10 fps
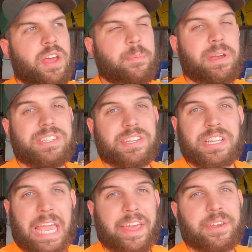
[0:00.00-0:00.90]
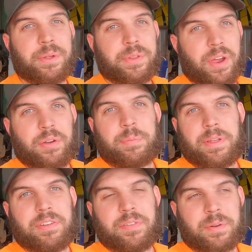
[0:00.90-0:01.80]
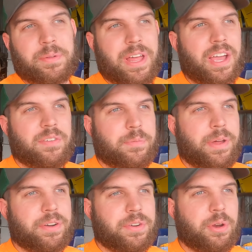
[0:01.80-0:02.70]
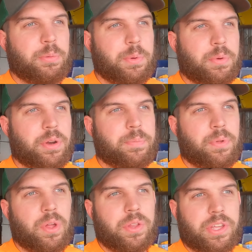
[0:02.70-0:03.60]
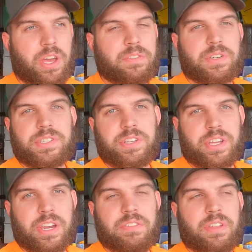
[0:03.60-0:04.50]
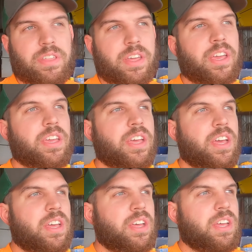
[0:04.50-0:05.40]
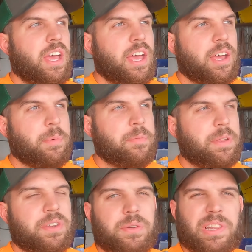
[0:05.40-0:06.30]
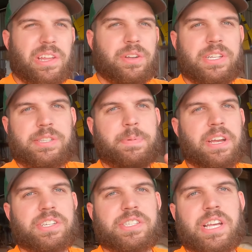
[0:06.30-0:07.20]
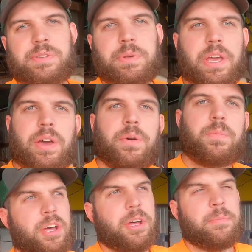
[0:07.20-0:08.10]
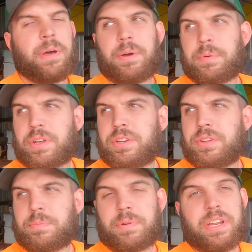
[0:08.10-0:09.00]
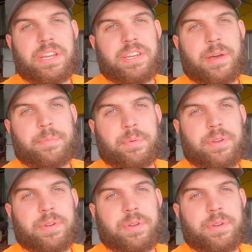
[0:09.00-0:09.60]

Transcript: and basically annual the airplane, for lack of a better term. And we're gonna pull all the covers, look at everything. I've been doing little inspections as we go, but we're gonna do a pretty in-depth